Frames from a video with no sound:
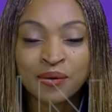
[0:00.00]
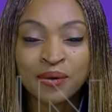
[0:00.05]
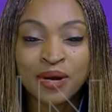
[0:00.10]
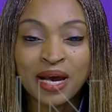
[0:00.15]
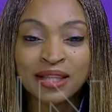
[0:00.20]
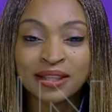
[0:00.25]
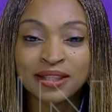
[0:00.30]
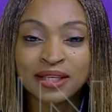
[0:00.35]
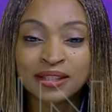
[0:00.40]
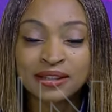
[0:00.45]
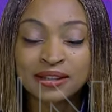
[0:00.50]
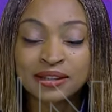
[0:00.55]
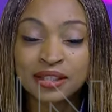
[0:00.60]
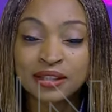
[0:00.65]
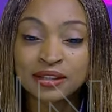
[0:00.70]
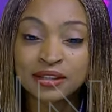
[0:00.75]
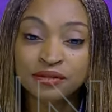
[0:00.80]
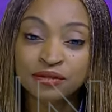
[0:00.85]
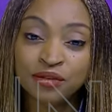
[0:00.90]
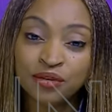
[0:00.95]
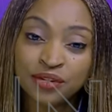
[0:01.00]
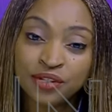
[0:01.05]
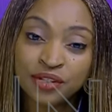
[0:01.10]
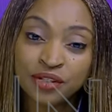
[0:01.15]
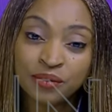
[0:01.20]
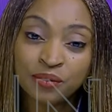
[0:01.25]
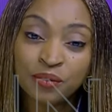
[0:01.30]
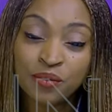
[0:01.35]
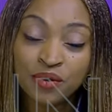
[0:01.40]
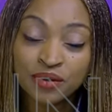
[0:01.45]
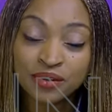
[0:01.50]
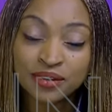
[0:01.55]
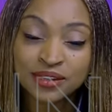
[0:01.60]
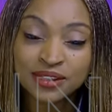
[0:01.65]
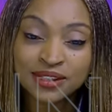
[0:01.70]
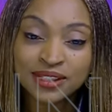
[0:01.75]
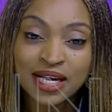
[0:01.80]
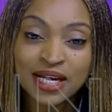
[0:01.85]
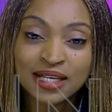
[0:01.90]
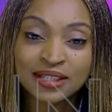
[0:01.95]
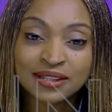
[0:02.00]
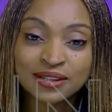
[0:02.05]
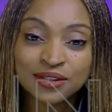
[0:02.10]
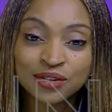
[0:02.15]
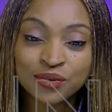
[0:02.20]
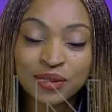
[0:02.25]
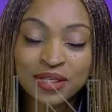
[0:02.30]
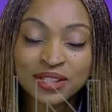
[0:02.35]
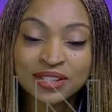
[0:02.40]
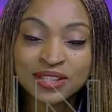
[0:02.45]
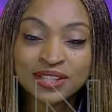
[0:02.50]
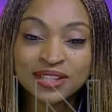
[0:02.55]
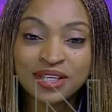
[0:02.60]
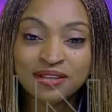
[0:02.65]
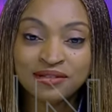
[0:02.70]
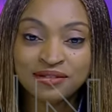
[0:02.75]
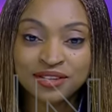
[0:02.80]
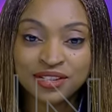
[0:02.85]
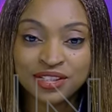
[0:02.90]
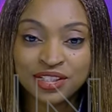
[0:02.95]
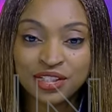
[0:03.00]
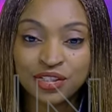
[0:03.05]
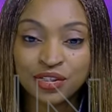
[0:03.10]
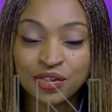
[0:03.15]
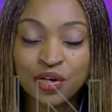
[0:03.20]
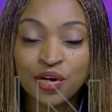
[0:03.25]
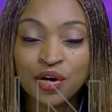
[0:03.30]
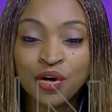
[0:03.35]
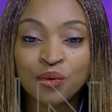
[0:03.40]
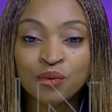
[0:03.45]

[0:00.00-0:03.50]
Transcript: we had the Executive Order 1 signed in 2017,